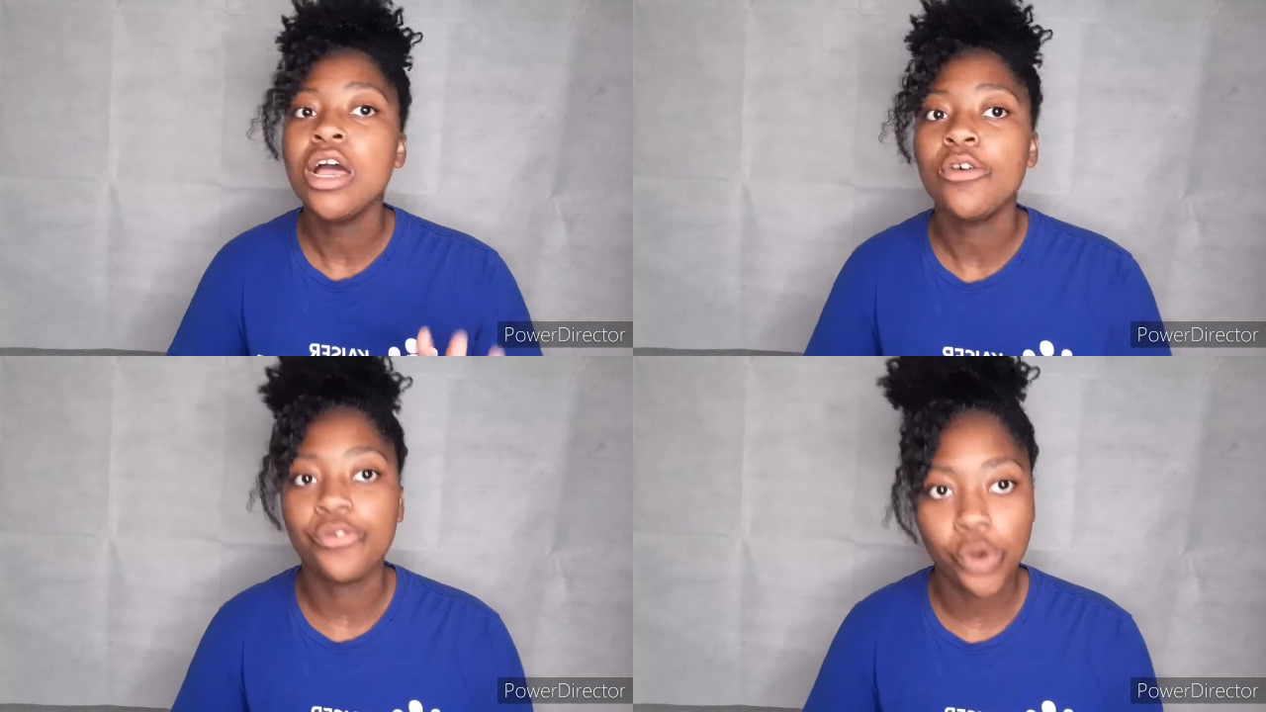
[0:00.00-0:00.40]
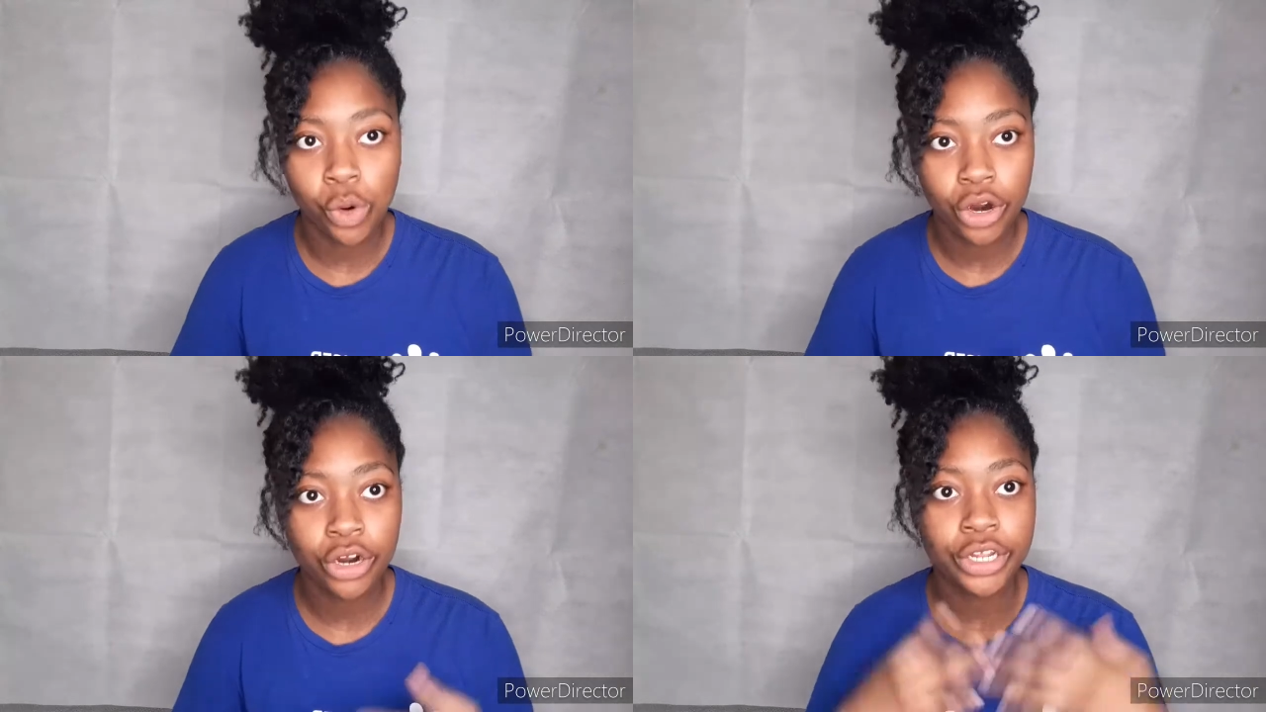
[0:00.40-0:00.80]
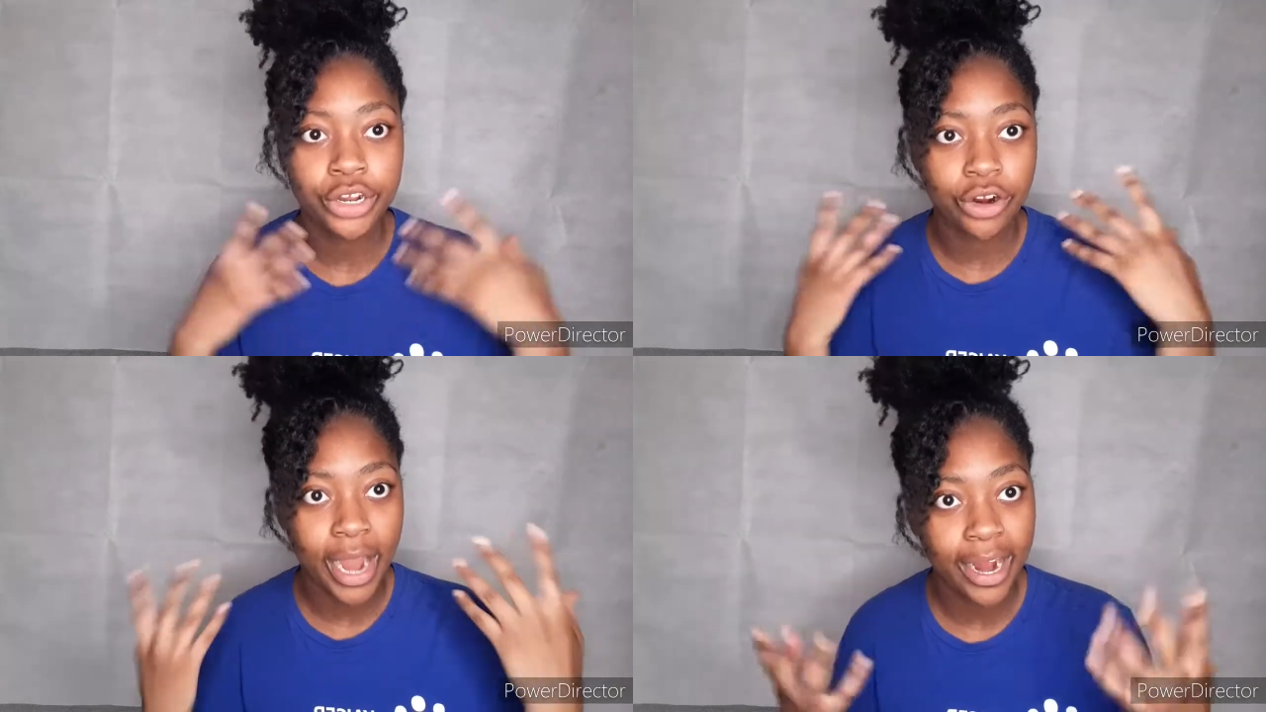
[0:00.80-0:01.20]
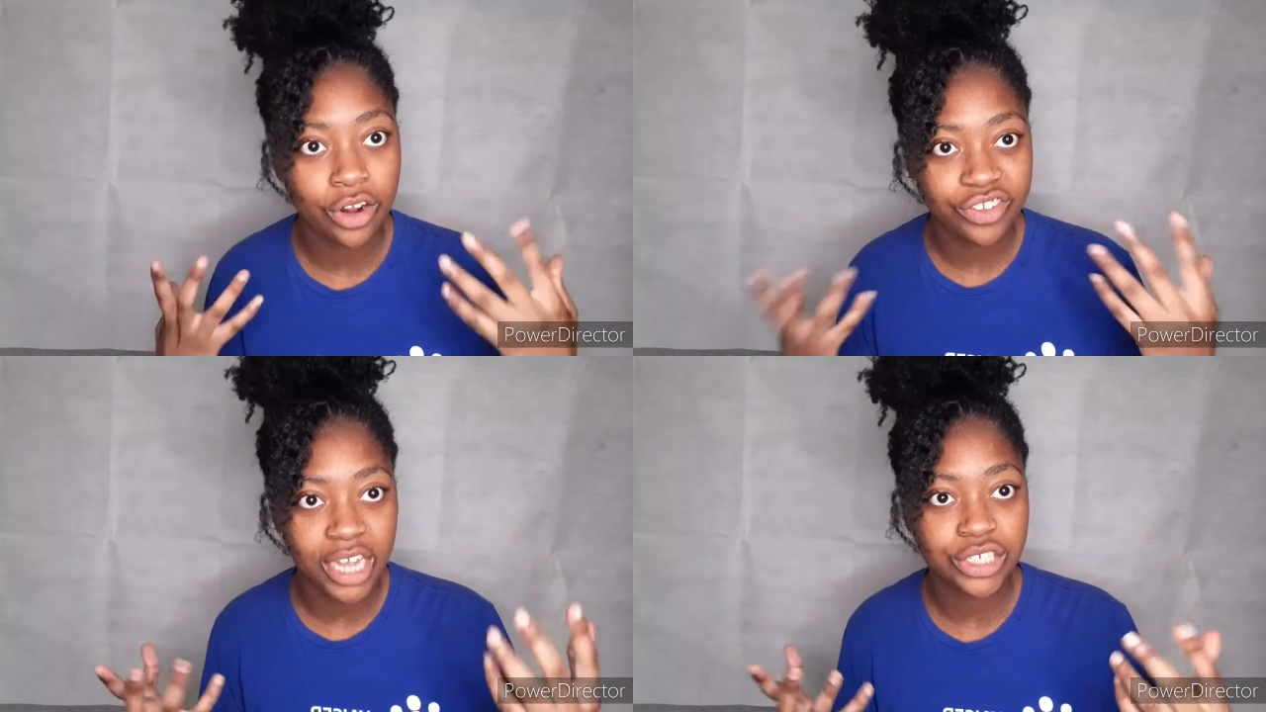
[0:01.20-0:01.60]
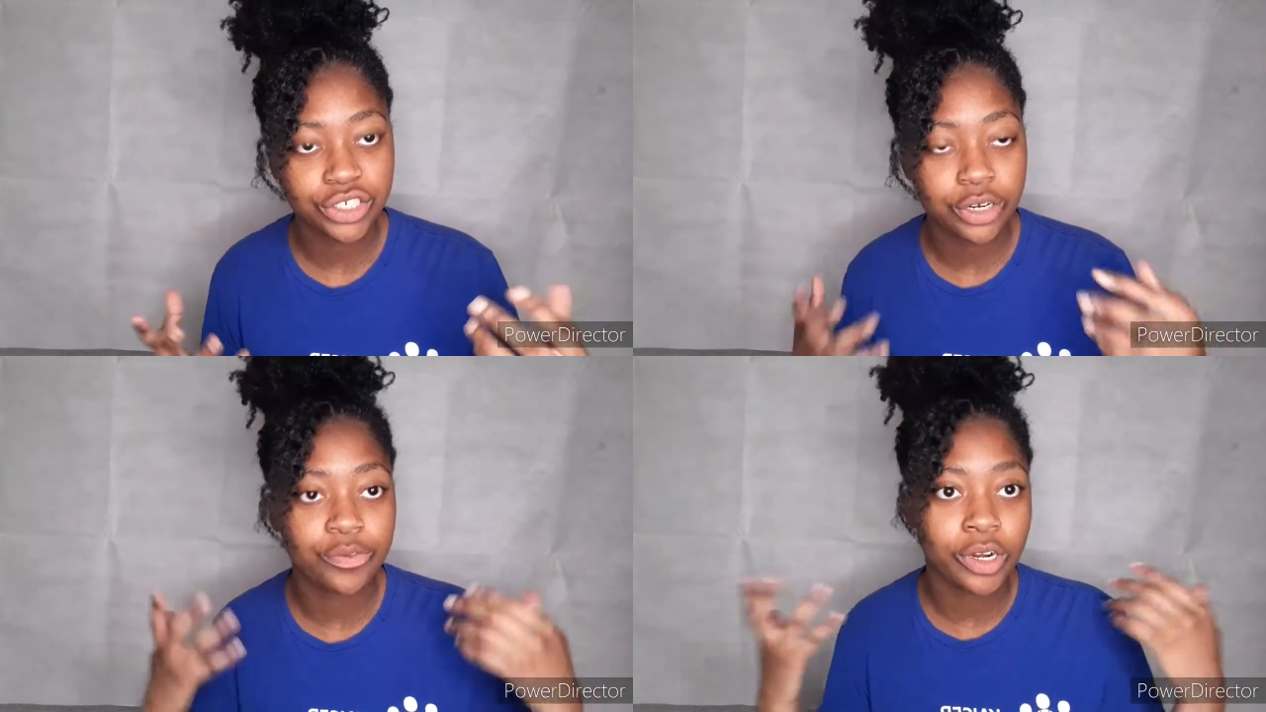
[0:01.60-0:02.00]
for your hair
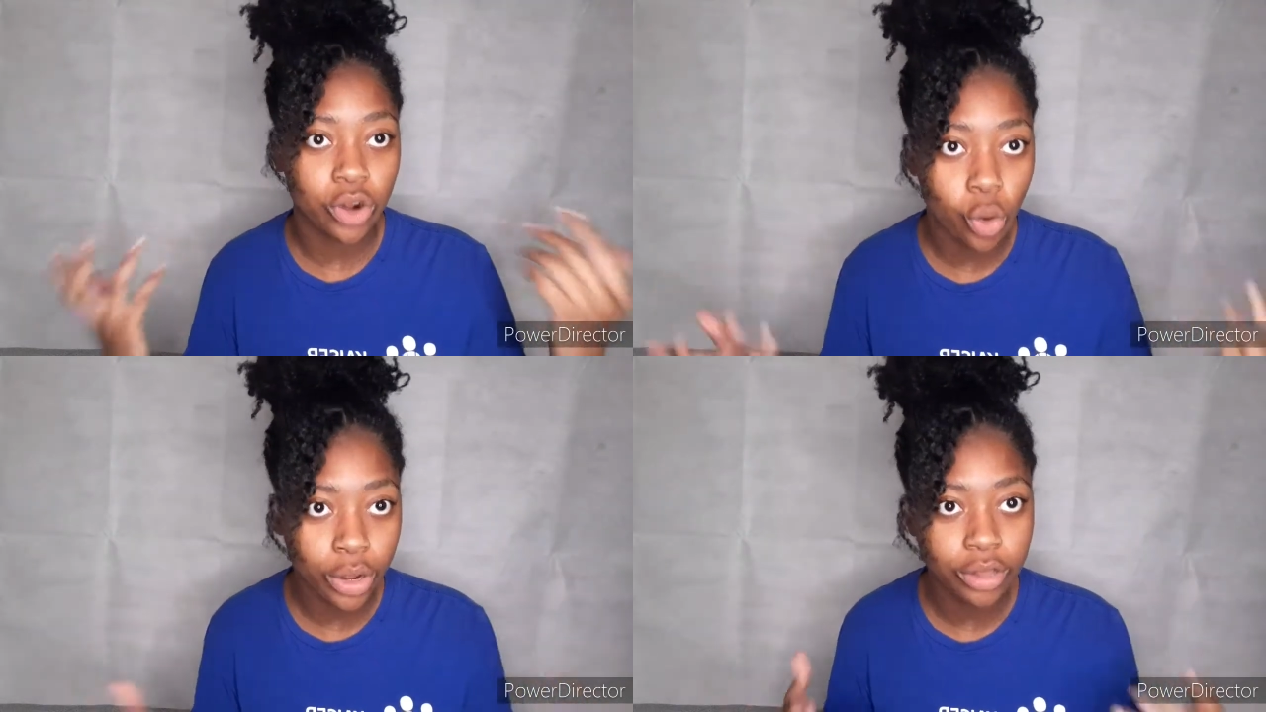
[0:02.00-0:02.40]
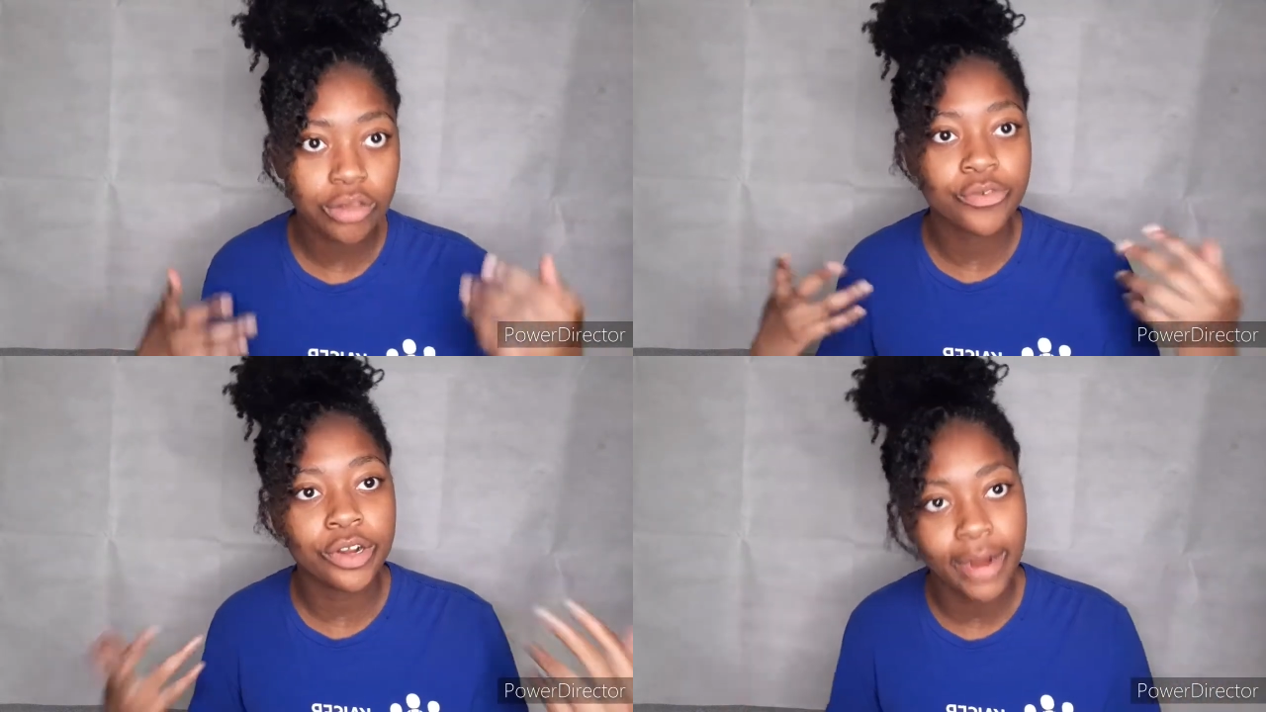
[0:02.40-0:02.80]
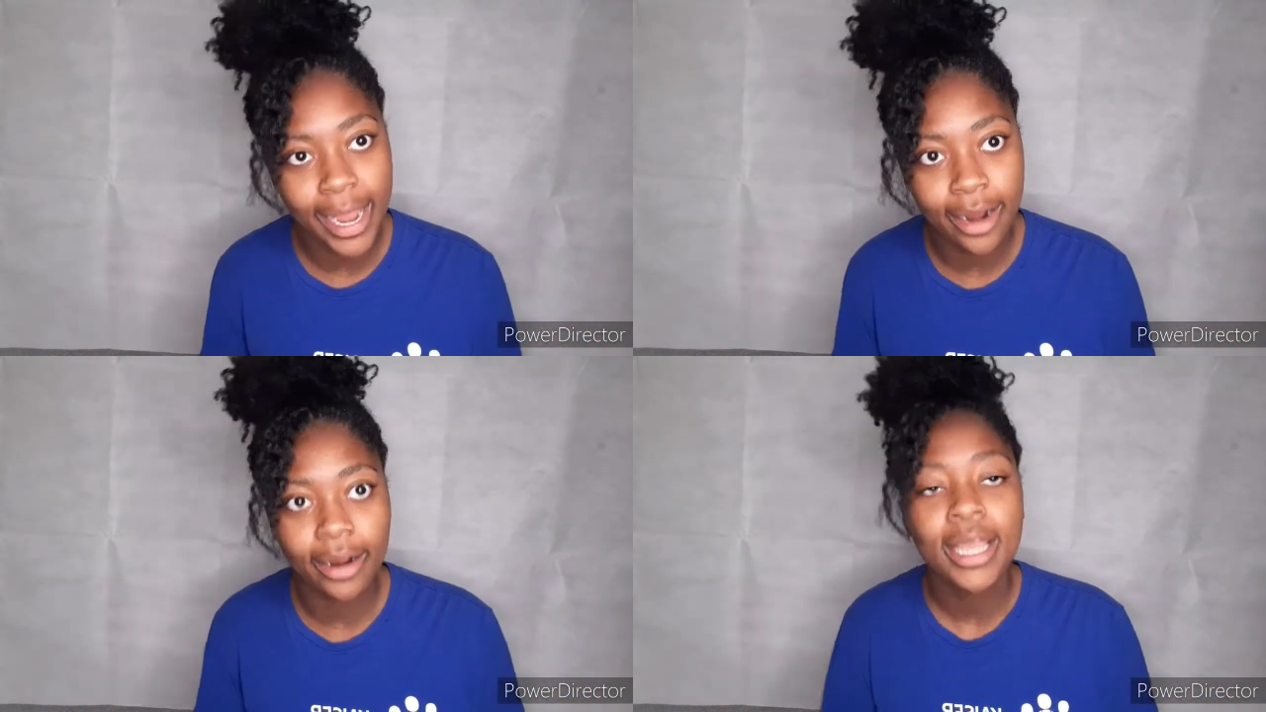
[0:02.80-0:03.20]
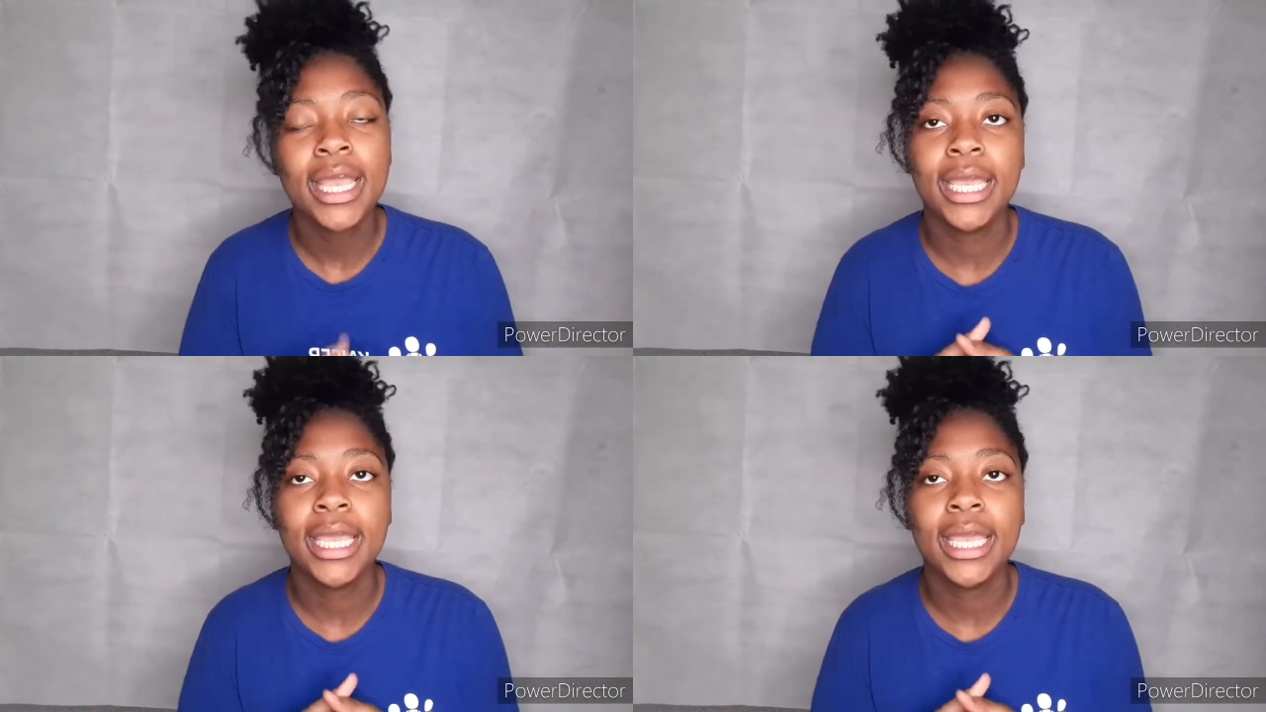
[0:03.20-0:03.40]
texture, for your coils, for your hair.